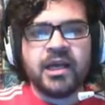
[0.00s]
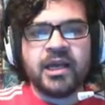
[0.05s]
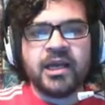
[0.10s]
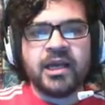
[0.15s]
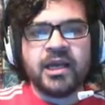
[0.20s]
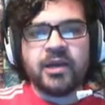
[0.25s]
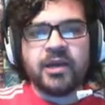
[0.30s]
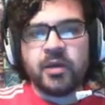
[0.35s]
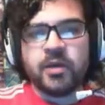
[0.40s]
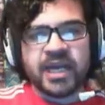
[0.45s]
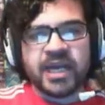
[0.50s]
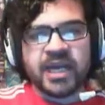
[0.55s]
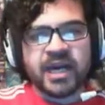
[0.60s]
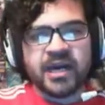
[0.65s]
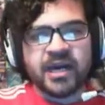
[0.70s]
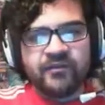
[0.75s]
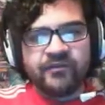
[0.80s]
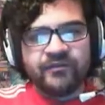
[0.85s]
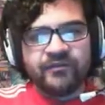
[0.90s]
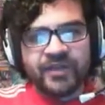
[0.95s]
We have
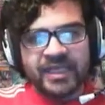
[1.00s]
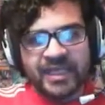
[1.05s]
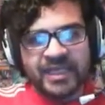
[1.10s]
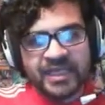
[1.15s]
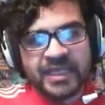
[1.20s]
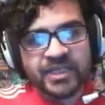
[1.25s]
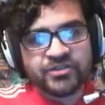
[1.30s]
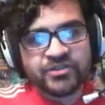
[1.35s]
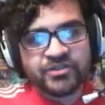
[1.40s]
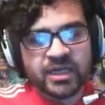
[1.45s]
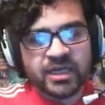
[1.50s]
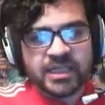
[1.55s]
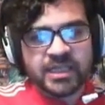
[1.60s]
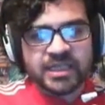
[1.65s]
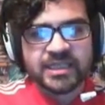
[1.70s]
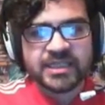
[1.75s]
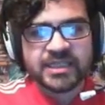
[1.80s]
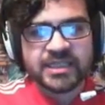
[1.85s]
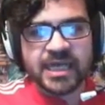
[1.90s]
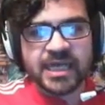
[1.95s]
a Heatran in the
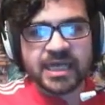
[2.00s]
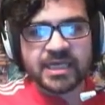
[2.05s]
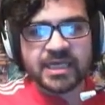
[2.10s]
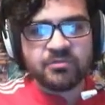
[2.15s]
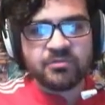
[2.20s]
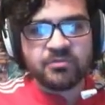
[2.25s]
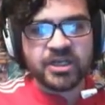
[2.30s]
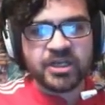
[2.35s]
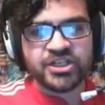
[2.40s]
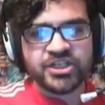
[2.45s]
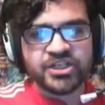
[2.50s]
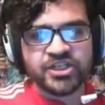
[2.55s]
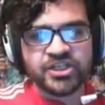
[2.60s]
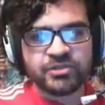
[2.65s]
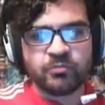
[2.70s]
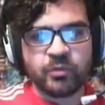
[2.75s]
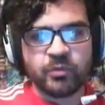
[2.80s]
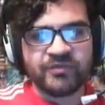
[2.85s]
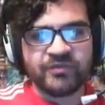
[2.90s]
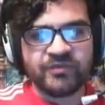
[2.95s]
deck, which
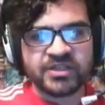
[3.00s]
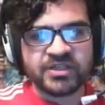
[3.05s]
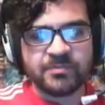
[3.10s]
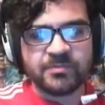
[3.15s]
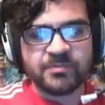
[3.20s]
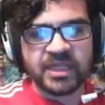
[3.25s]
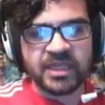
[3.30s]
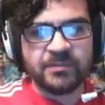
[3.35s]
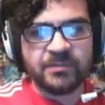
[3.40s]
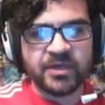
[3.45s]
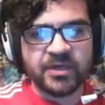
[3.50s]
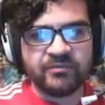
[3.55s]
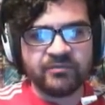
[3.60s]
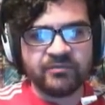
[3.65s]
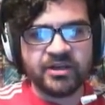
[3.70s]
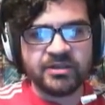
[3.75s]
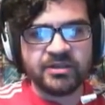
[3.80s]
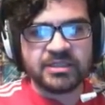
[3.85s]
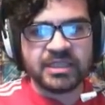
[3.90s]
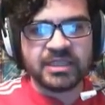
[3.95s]
with its ability Burning Road
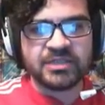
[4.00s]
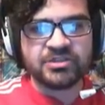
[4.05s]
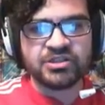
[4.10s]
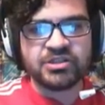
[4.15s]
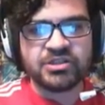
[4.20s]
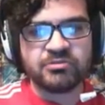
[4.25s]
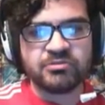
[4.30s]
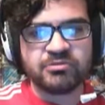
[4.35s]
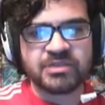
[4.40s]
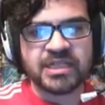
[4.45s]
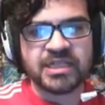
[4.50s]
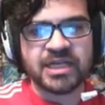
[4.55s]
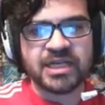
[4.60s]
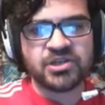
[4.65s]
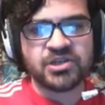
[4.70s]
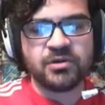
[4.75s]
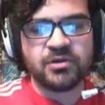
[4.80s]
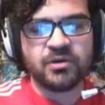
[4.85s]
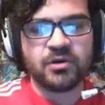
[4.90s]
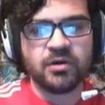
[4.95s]
allows you to attach
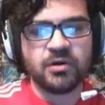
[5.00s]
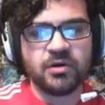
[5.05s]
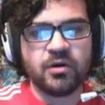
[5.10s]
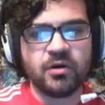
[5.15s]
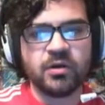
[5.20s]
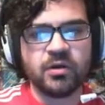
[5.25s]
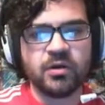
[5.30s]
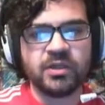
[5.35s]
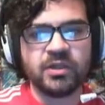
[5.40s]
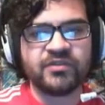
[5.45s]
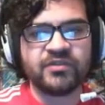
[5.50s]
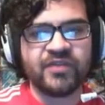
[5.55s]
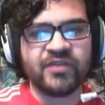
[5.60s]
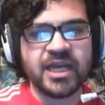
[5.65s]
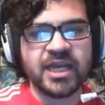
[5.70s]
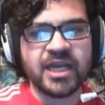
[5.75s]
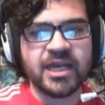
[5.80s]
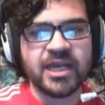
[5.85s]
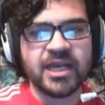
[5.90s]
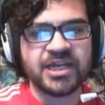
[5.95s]
all of the fire
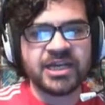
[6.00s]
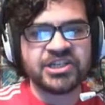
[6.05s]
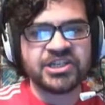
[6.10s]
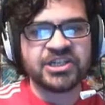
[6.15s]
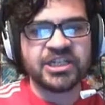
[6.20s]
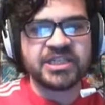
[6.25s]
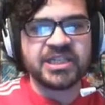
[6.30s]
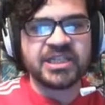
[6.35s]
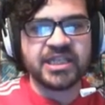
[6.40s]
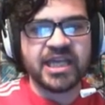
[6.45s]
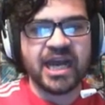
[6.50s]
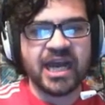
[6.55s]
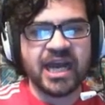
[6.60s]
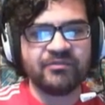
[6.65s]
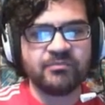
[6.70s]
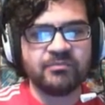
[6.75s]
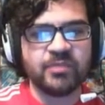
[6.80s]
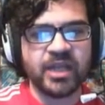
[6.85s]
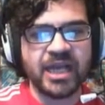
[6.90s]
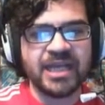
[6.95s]
energies that you have in
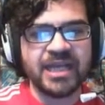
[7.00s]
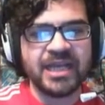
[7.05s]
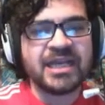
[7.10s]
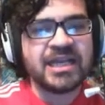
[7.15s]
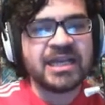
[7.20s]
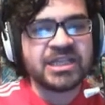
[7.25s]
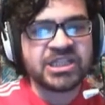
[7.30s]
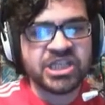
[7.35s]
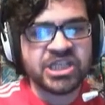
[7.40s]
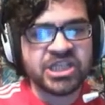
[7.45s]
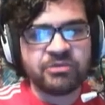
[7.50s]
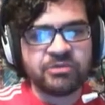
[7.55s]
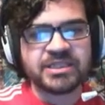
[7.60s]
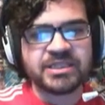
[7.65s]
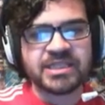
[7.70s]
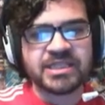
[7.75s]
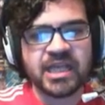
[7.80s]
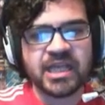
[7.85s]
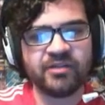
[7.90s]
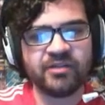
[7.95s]
play to
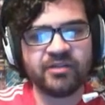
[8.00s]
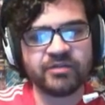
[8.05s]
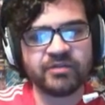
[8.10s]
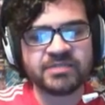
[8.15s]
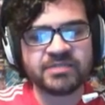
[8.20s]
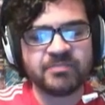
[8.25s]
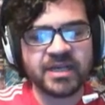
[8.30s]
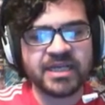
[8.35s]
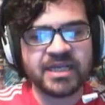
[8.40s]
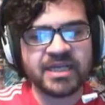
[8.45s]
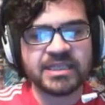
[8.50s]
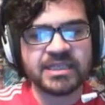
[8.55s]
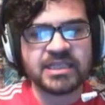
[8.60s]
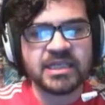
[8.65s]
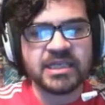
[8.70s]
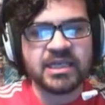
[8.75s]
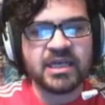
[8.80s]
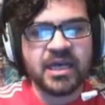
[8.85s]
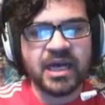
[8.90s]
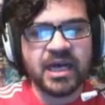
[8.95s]
itself when it's made
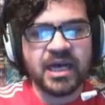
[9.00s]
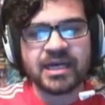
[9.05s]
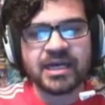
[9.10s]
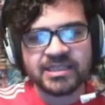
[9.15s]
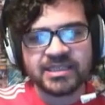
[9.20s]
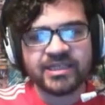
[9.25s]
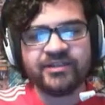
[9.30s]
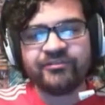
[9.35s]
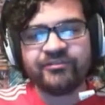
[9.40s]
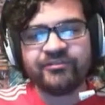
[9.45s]
active,